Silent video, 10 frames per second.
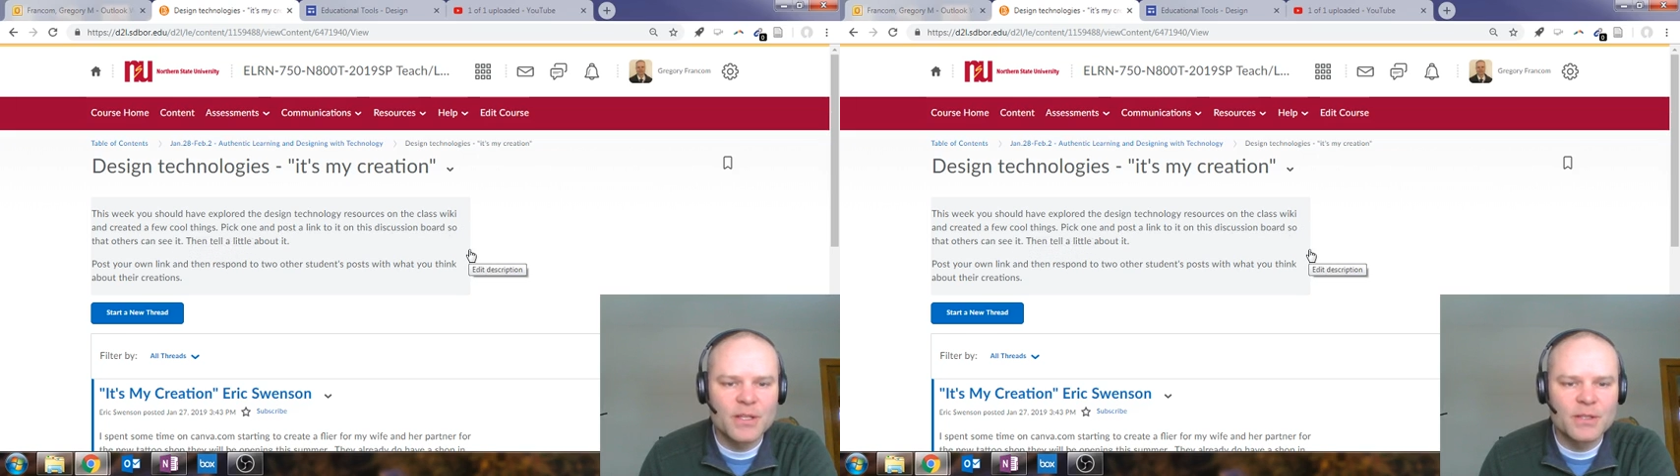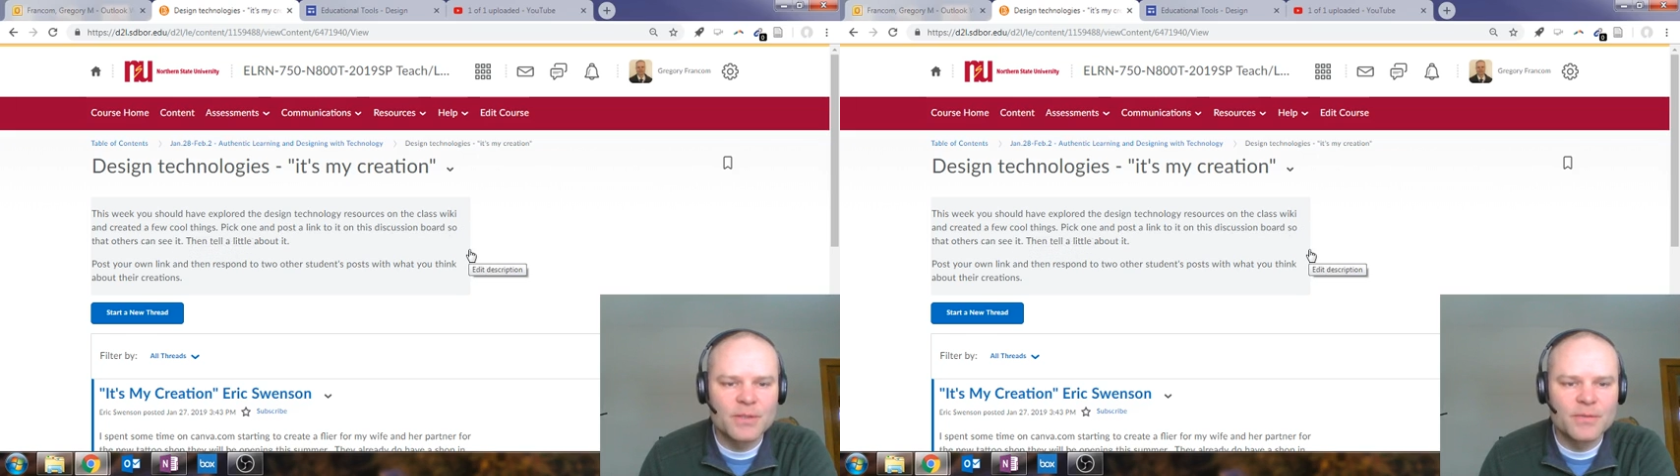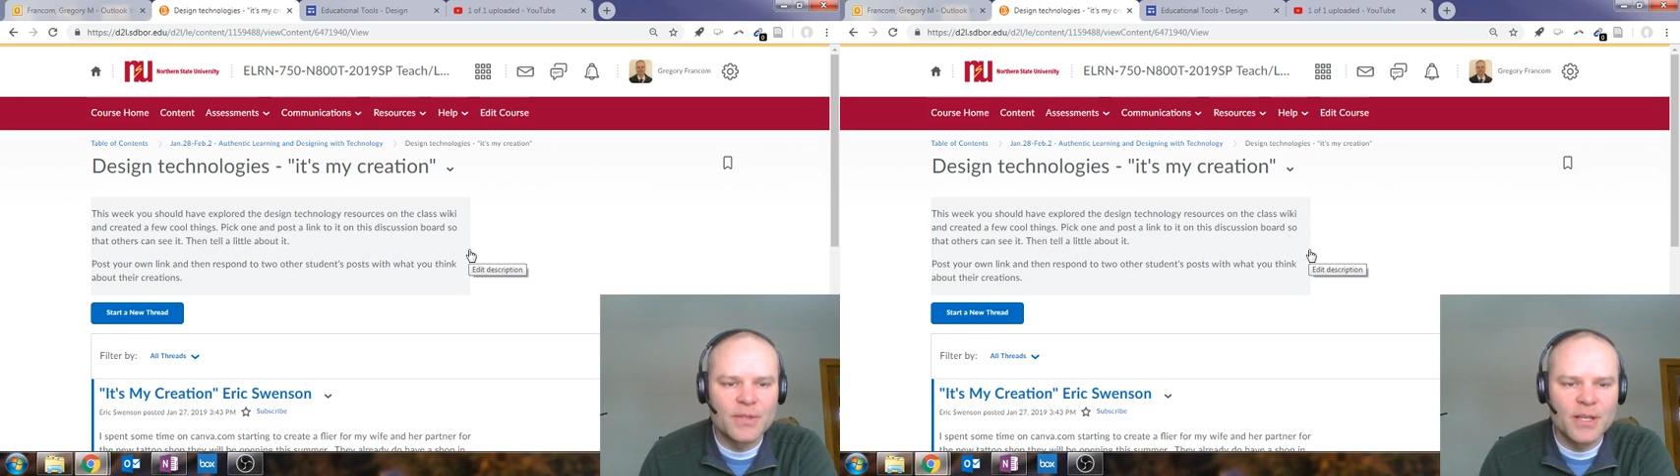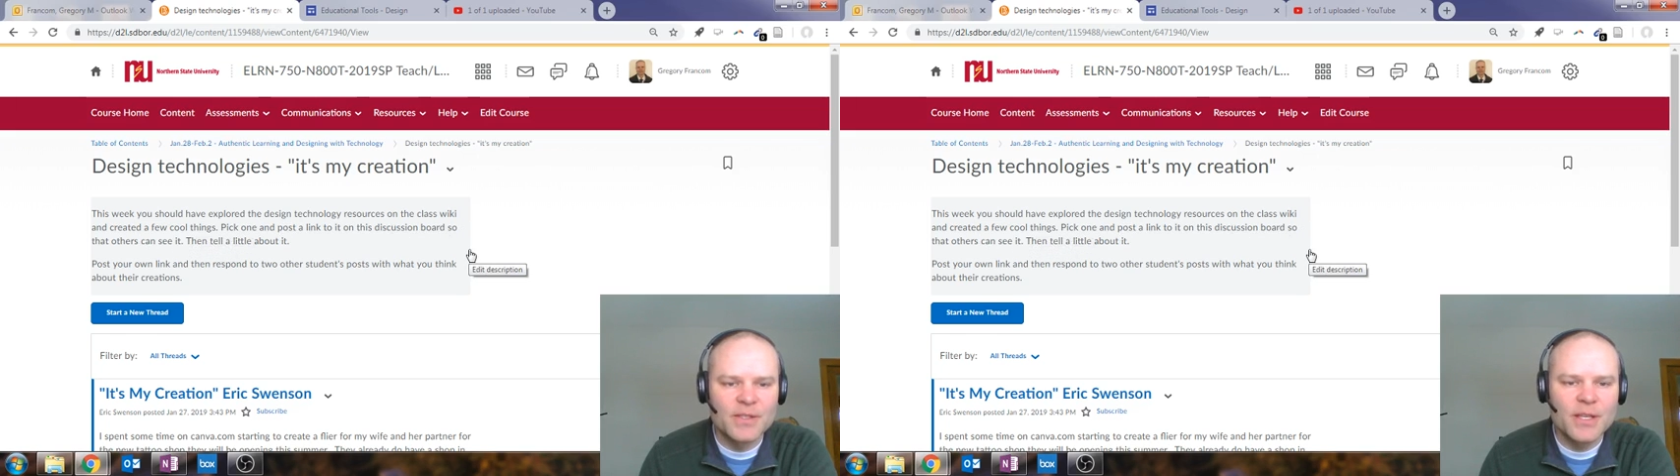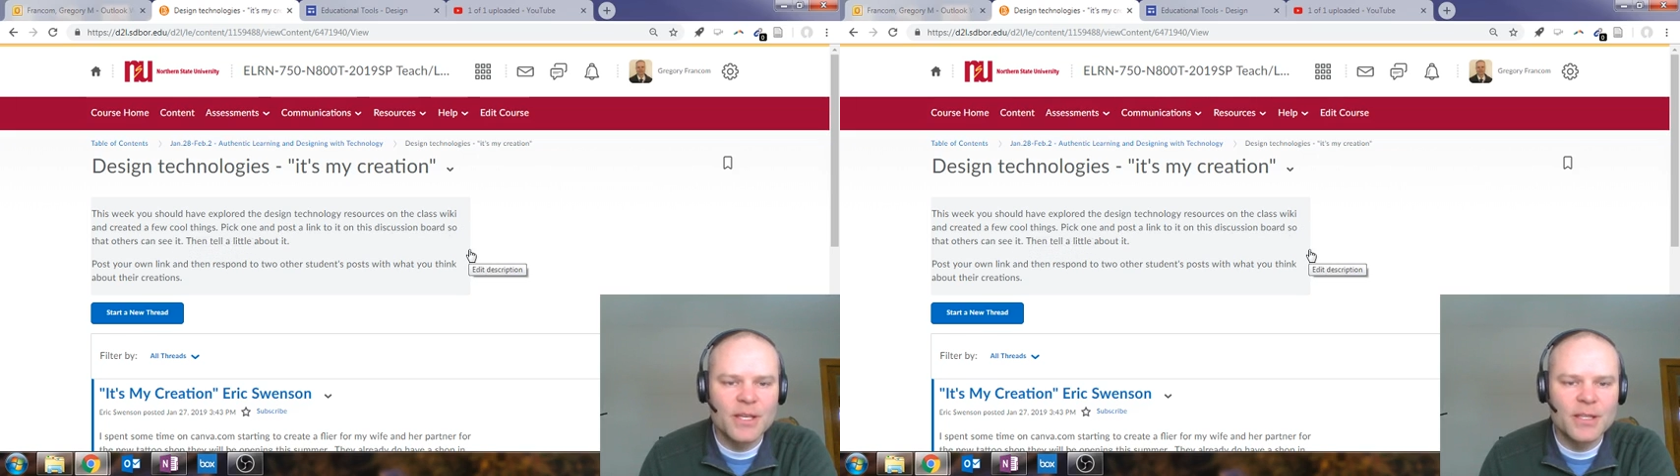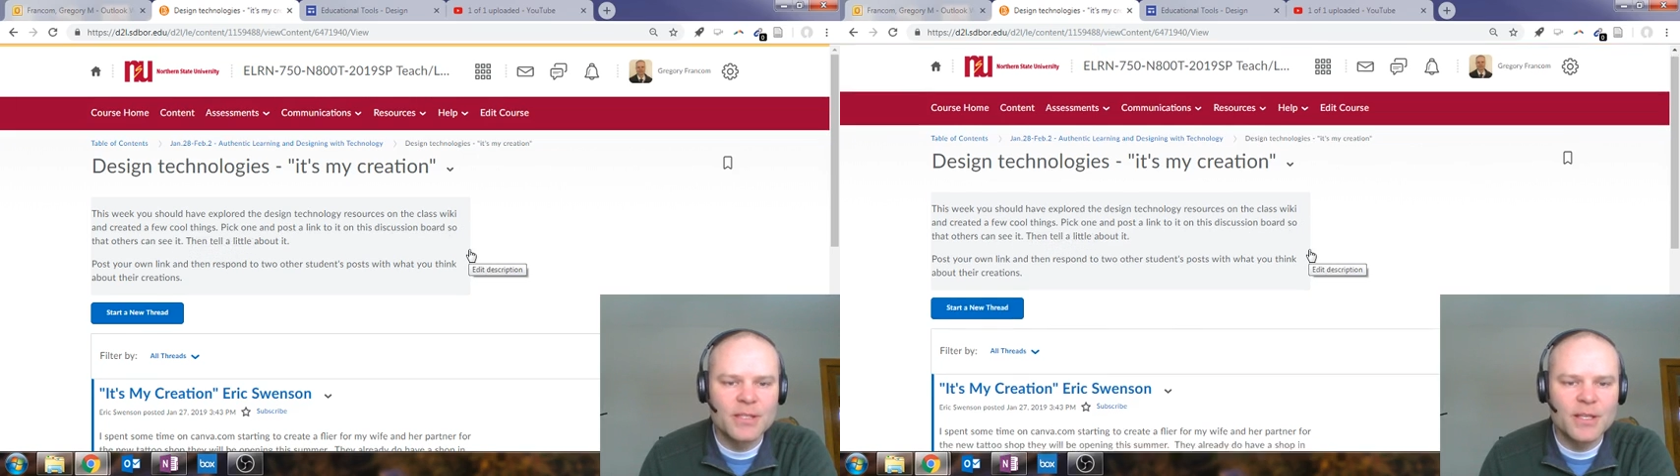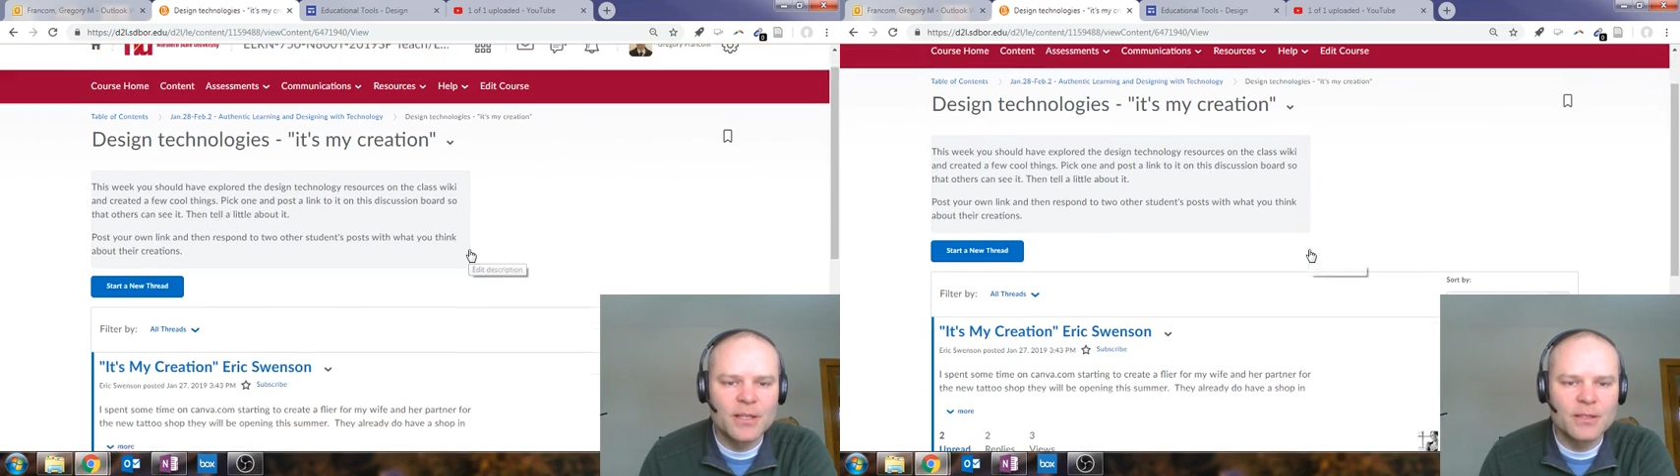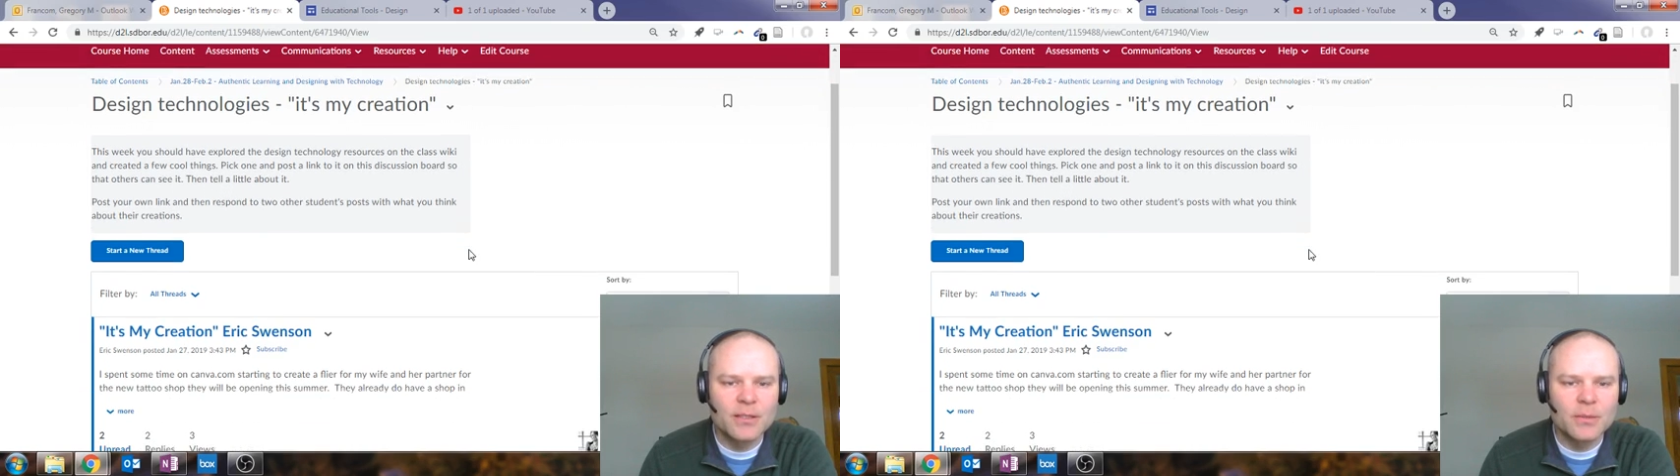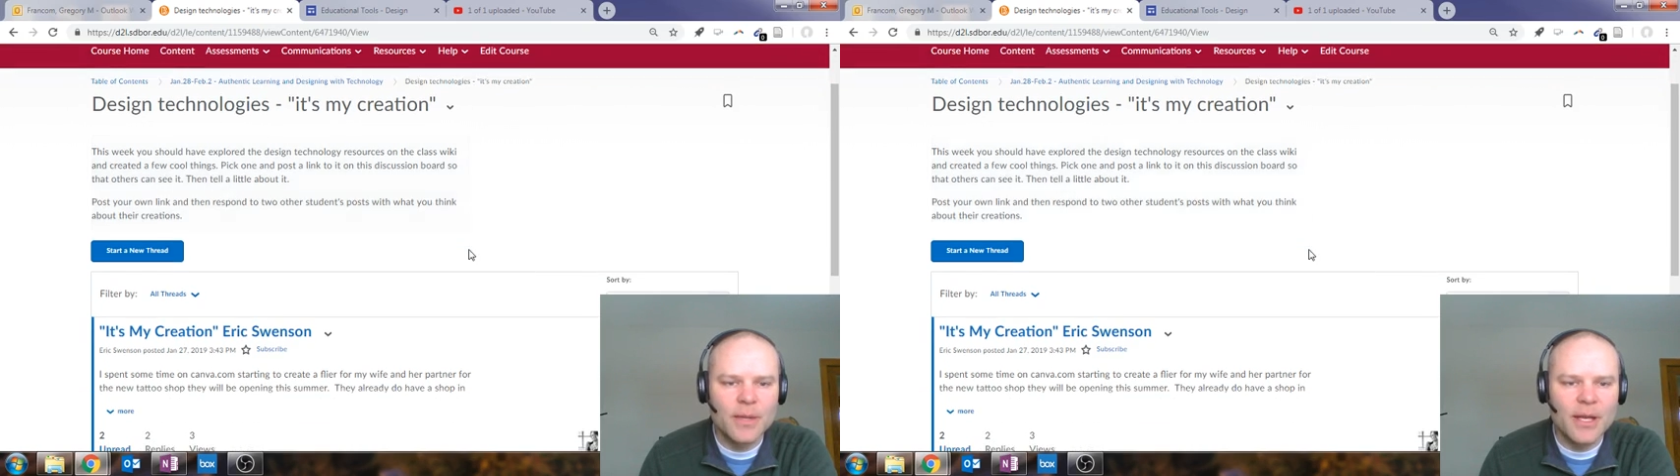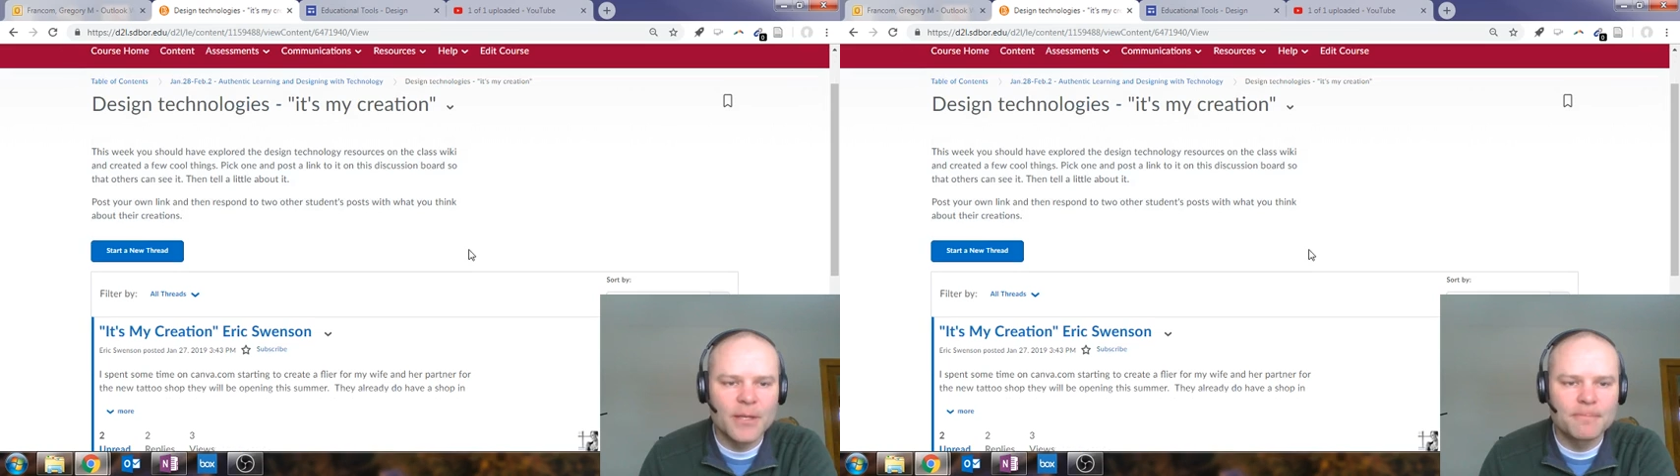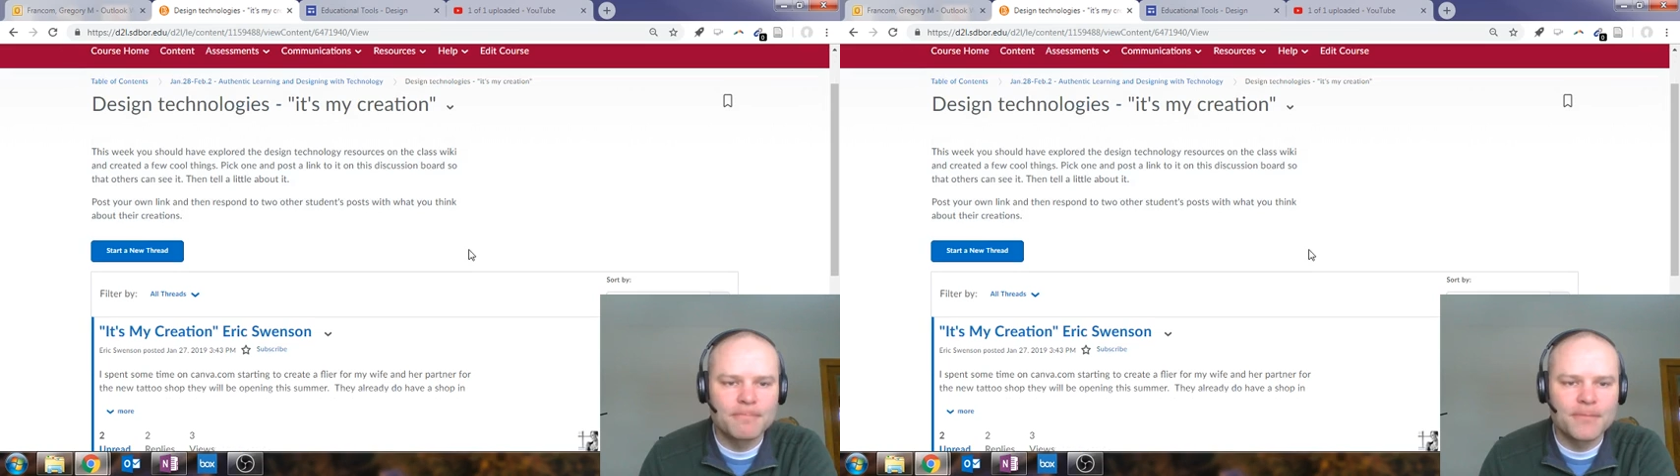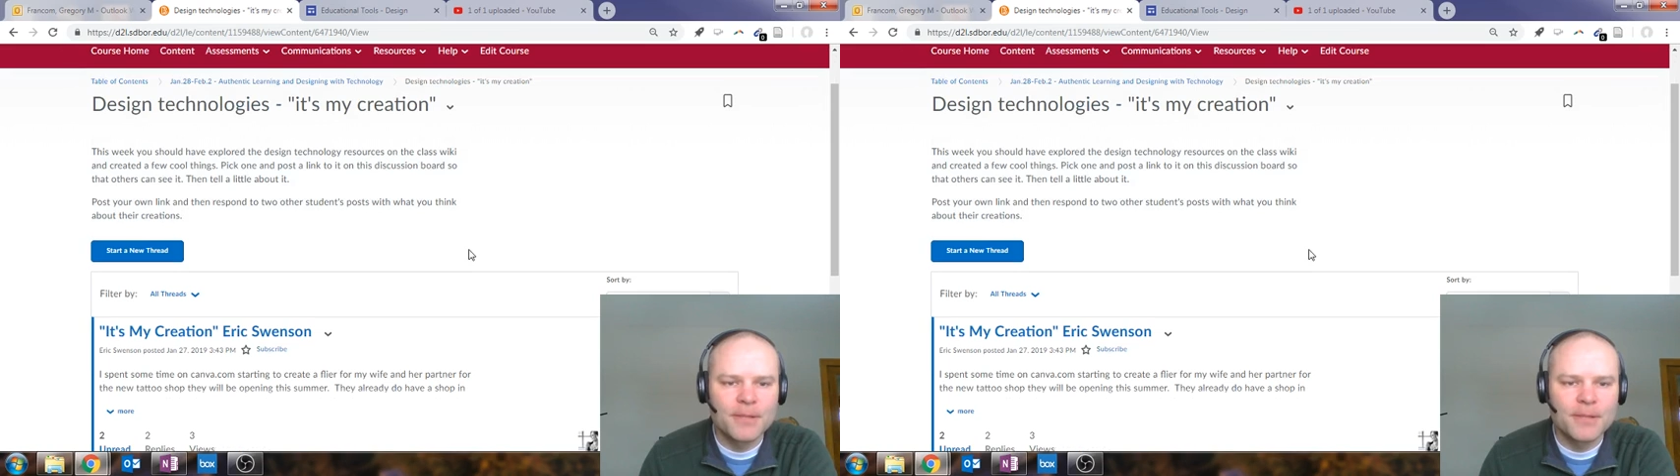it, then tell a little about it.